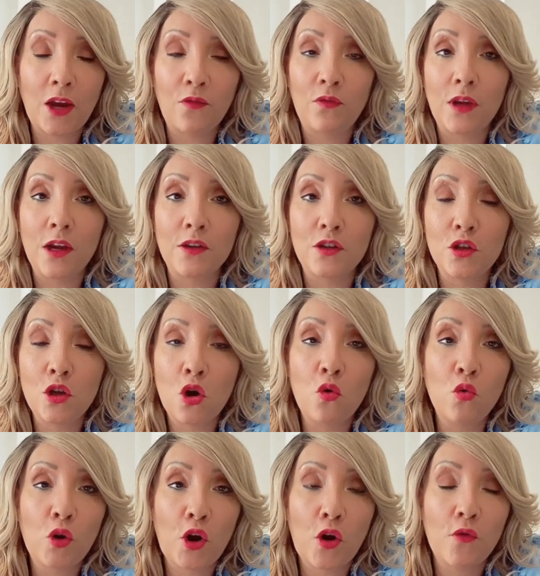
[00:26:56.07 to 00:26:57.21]
If there's
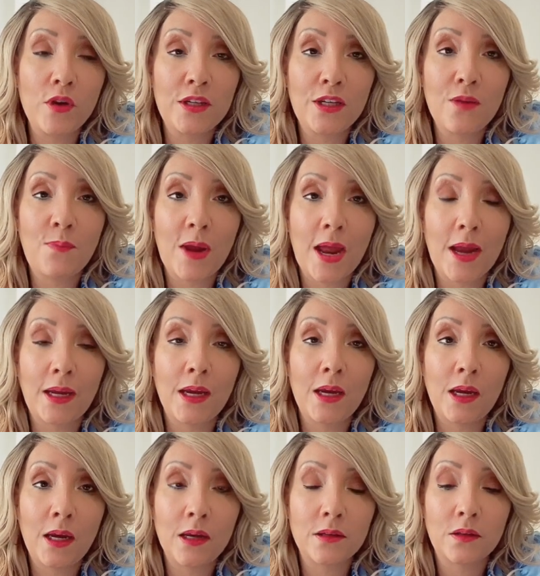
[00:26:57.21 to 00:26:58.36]
no currency
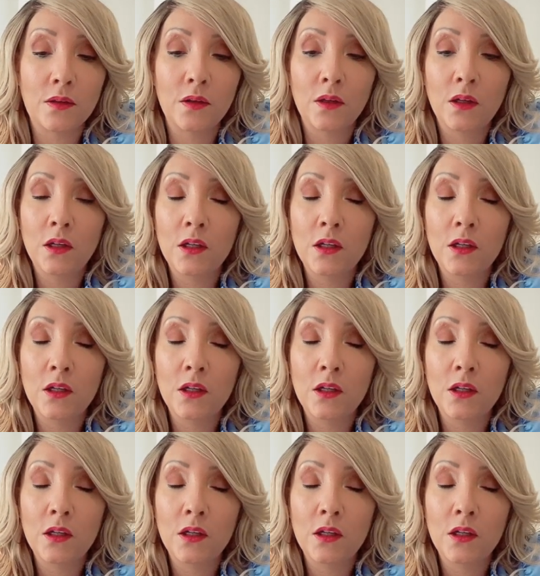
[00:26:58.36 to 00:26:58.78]
backing it,